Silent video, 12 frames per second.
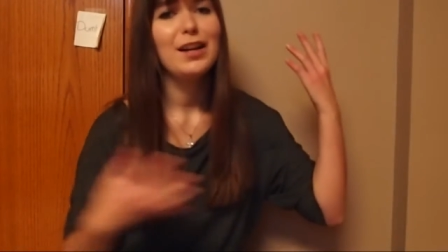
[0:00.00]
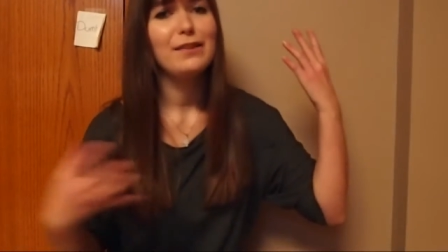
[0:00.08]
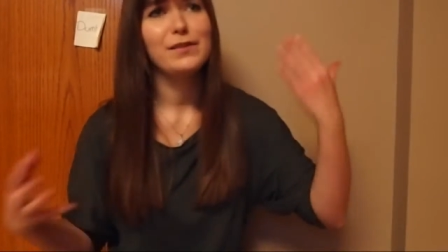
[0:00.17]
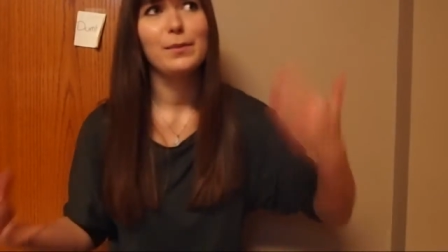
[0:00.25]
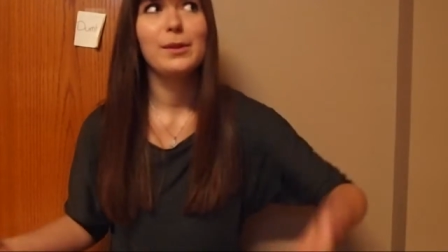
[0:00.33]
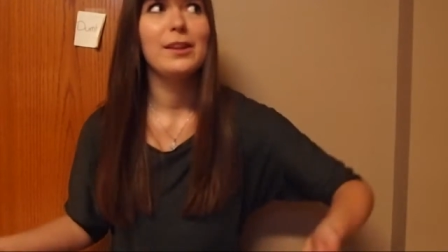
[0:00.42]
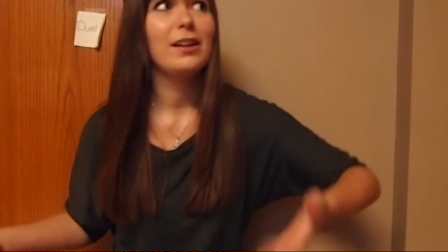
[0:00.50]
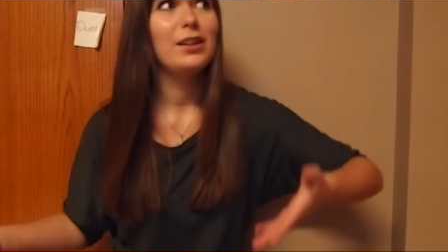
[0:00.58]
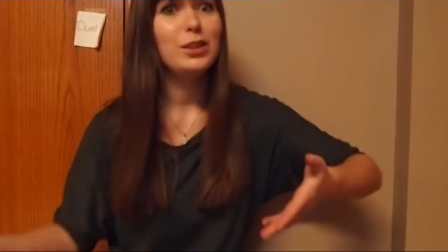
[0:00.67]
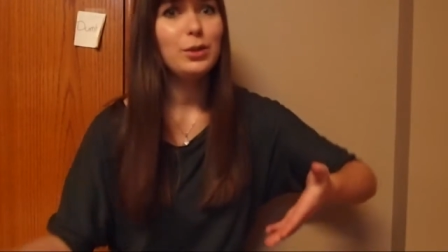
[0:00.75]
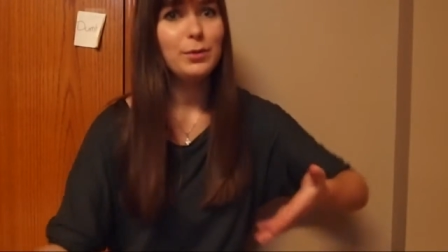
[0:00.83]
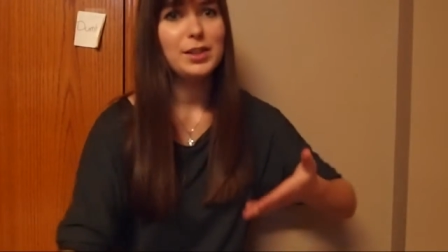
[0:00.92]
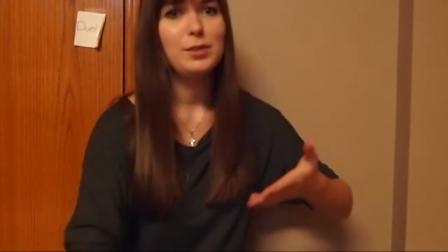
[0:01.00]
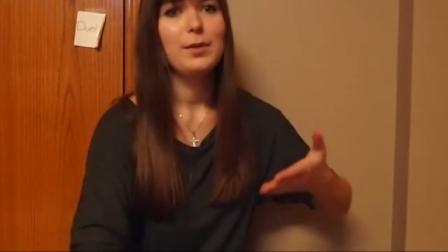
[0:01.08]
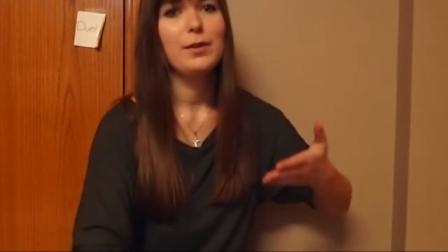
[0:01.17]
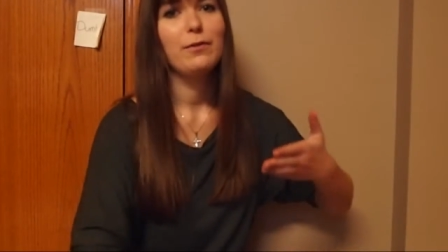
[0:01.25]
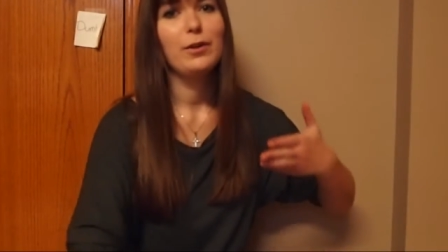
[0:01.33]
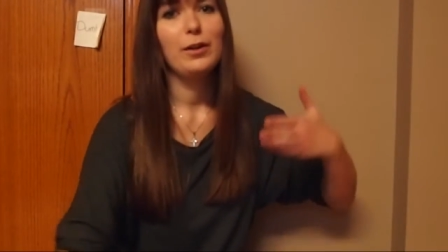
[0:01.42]
to have something that I do each
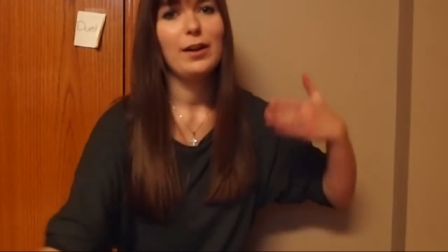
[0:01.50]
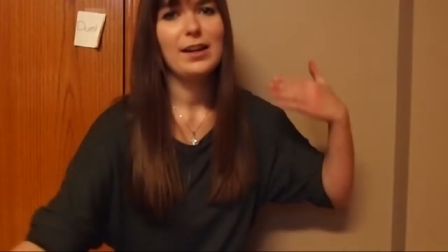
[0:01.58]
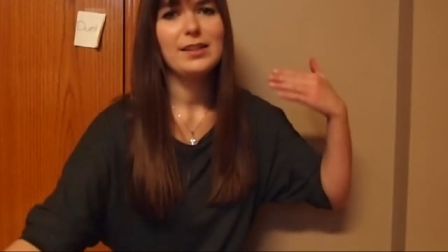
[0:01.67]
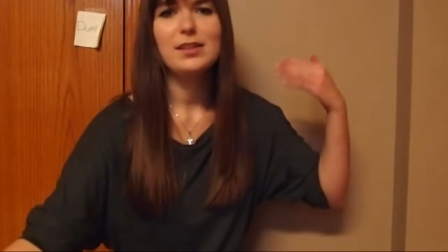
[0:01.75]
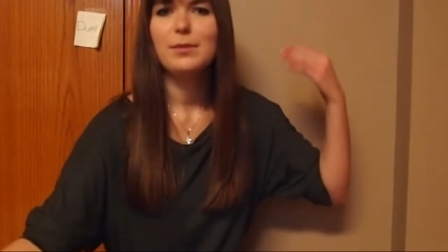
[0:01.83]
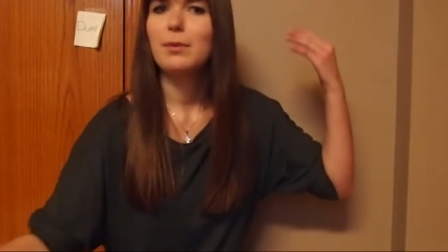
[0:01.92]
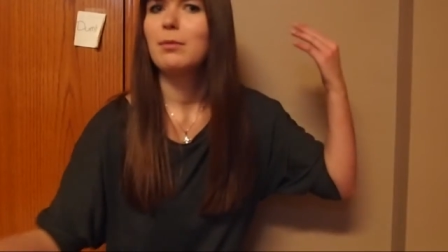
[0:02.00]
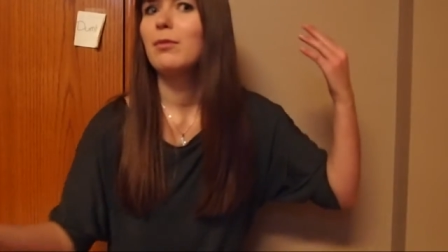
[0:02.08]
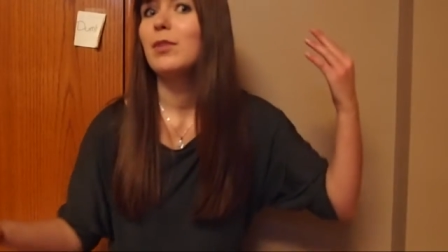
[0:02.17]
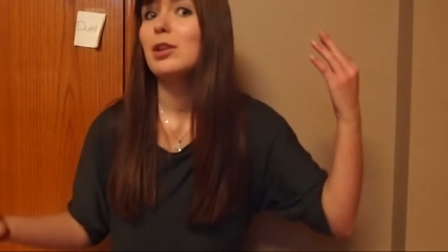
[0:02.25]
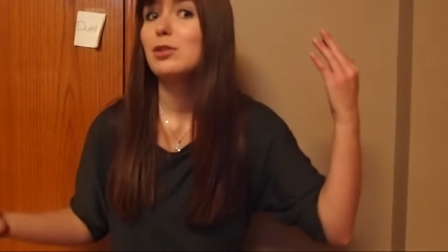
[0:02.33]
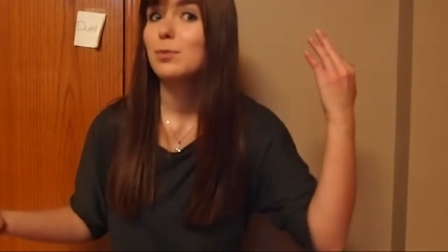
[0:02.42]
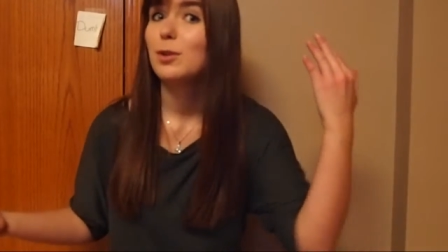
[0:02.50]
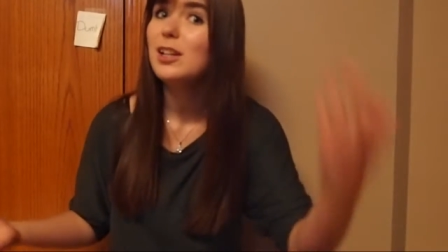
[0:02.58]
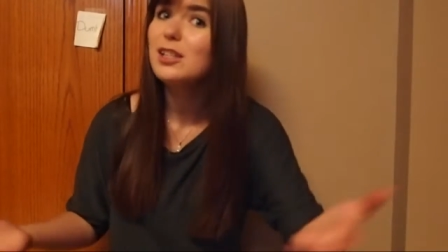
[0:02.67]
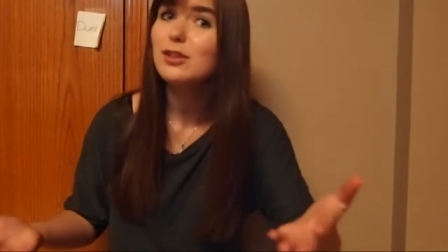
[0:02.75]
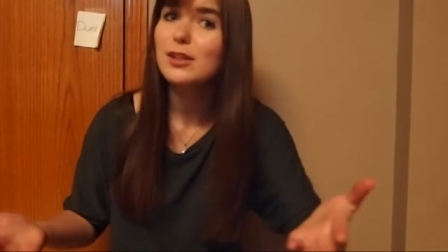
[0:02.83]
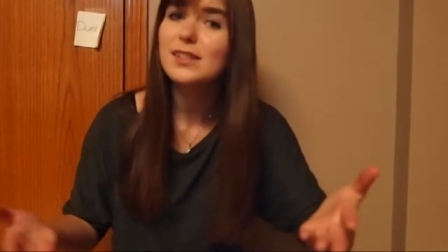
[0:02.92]
week for you guys to make my videos more
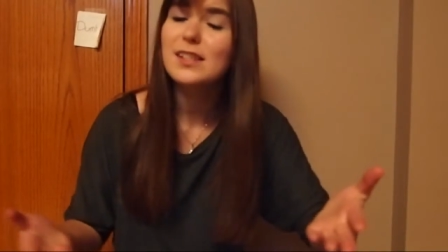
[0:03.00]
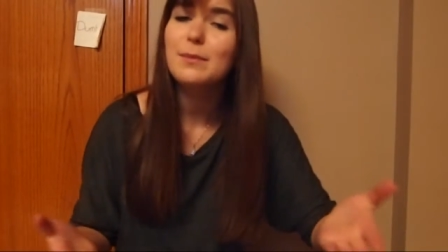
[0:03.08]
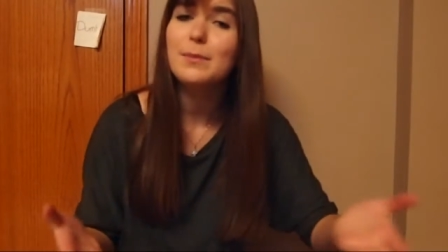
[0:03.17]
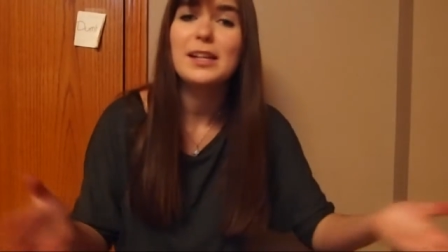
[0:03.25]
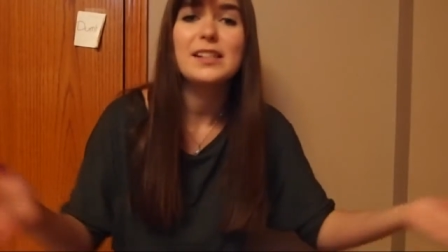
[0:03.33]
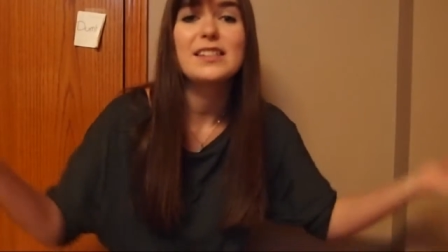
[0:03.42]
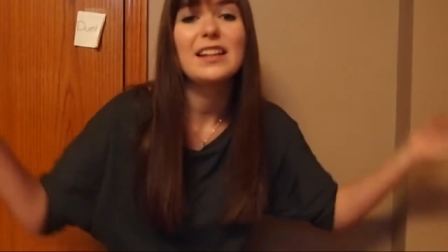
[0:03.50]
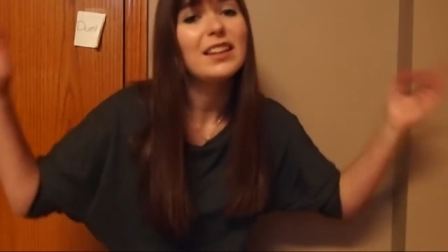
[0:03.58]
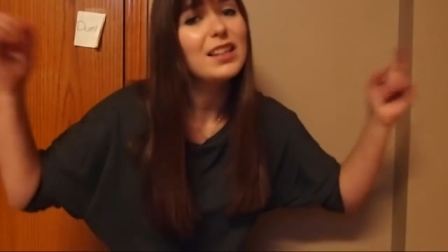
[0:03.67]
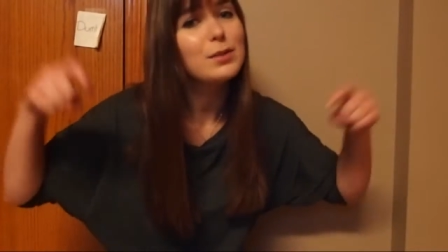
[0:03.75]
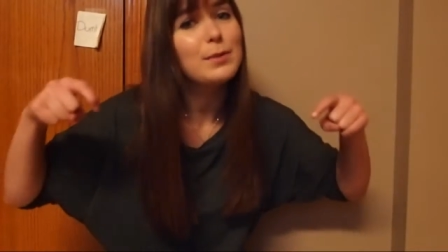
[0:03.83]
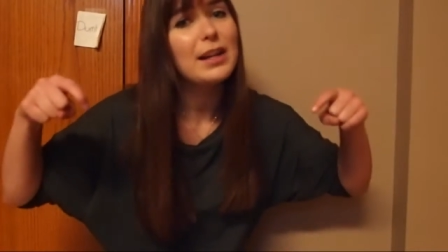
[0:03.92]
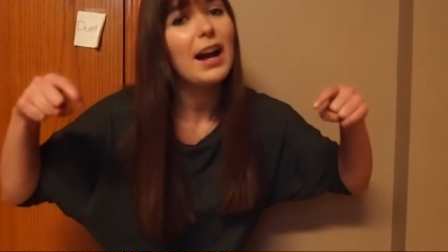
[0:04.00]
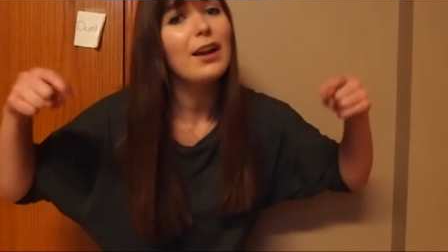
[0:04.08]
interesting because like this week